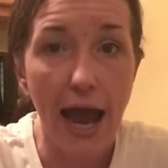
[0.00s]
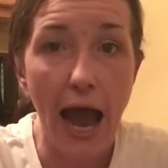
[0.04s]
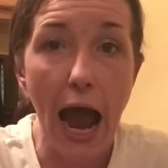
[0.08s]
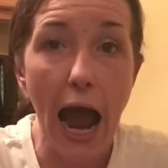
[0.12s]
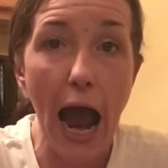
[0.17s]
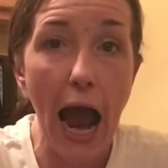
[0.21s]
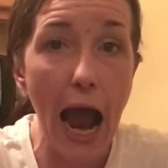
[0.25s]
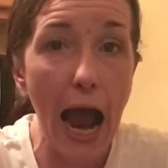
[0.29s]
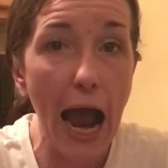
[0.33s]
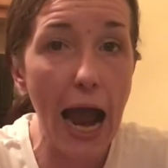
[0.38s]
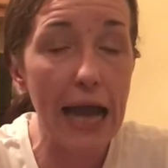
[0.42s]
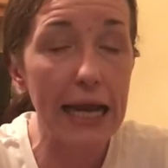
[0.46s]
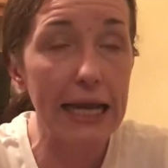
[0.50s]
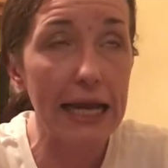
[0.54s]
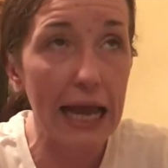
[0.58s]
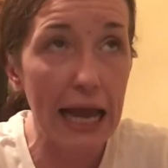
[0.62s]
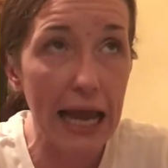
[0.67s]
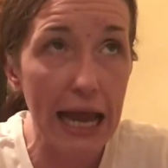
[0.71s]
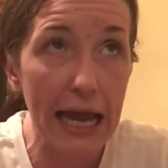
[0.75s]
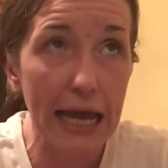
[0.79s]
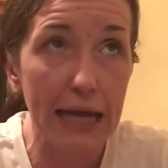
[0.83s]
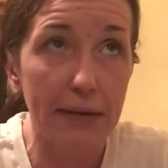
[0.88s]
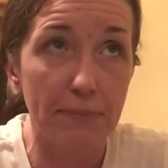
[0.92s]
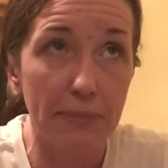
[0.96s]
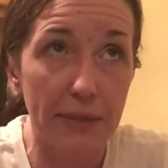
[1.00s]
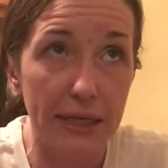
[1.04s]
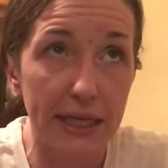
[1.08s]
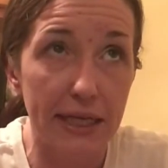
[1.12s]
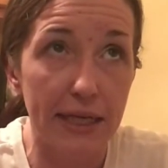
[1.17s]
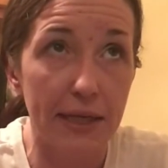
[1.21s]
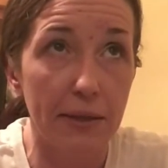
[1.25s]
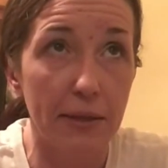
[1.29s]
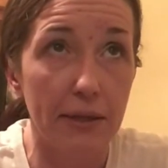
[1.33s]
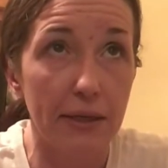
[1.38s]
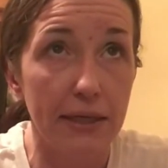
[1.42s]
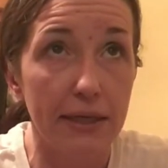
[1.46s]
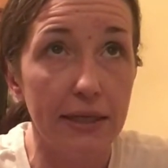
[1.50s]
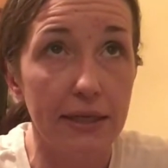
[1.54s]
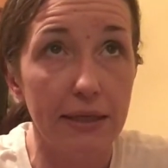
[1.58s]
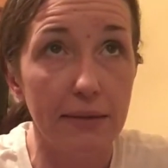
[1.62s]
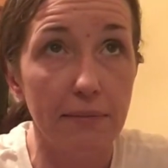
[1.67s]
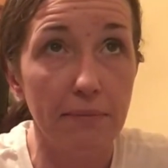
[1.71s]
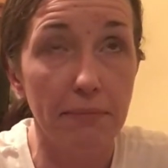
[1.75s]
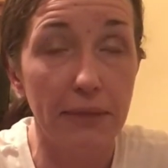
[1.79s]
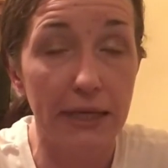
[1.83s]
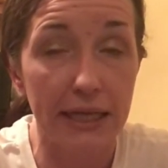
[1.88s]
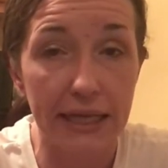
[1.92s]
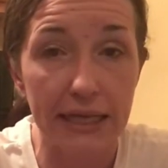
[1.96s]
I had been
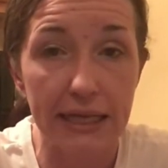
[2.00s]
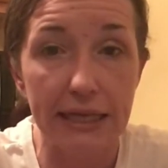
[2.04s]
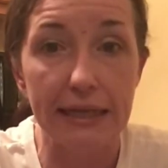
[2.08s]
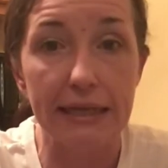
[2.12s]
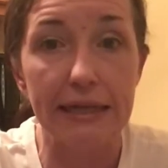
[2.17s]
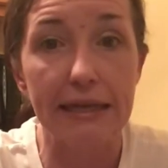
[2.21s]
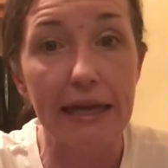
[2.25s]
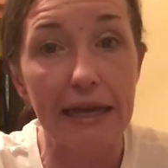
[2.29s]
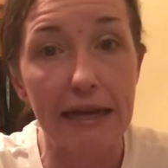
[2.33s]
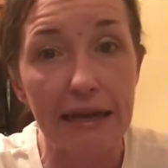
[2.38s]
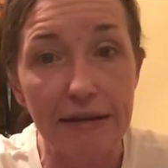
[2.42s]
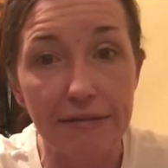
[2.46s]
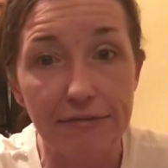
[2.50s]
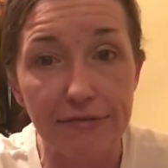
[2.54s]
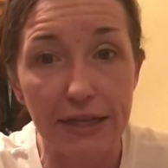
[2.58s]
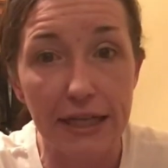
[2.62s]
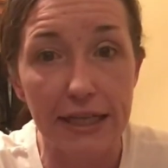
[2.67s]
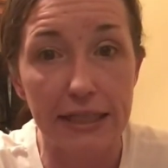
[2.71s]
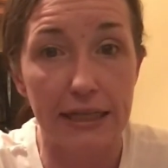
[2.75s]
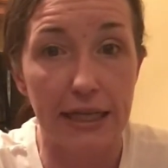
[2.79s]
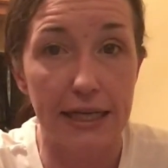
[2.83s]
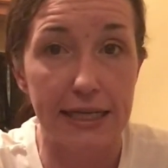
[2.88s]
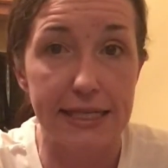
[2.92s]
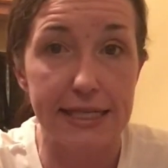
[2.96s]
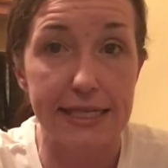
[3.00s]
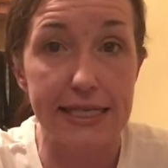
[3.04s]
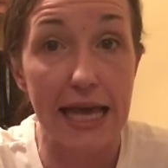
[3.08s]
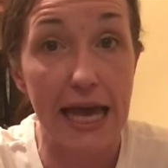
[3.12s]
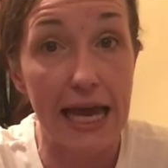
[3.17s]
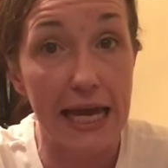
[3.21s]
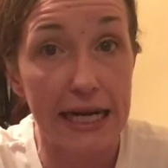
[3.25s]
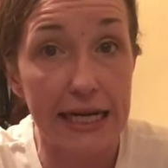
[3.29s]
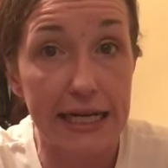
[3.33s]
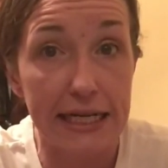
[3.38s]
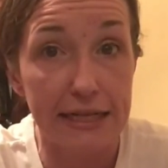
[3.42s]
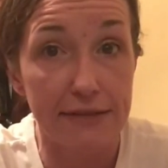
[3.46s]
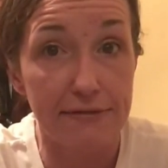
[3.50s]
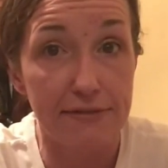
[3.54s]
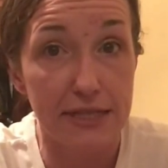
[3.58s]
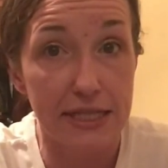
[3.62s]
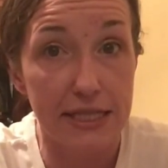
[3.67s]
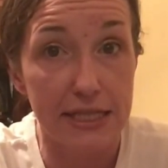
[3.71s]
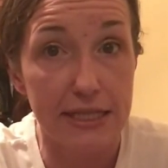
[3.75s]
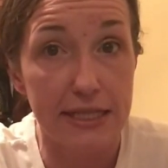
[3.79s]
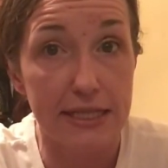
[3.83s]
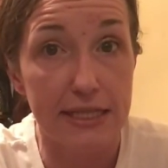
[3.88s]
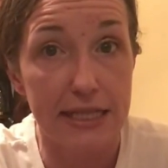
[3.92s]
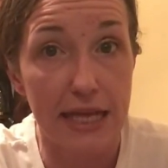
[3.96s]
being given like sedatives
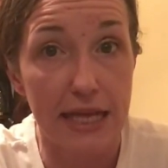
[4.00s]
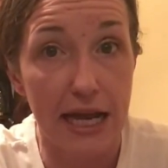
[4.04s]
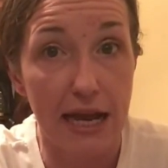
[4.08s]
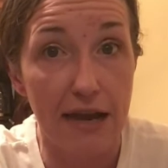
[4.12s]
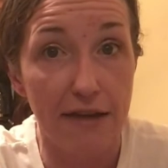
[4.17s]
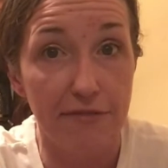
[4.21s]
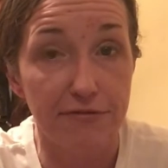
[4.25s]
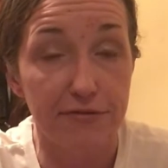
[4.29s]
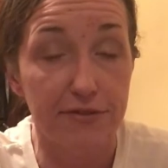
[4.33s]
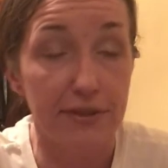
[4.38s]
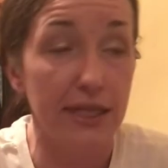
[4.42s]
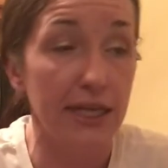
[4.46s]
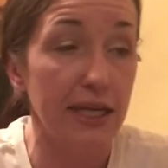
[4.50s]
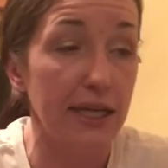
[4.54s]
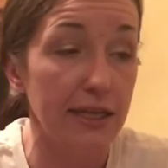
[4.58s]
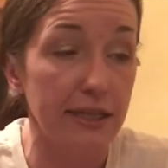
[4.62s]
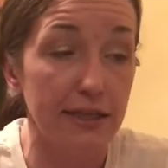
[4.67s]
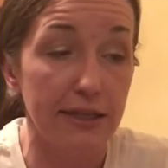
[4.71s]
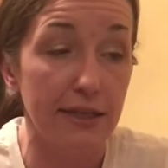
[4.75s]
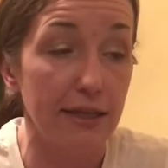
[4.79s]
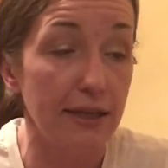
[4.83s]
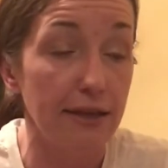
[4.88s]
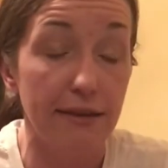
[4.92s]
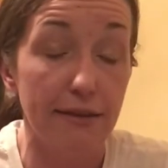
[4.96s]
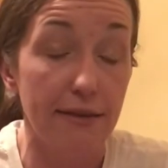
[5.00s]
and stuff. And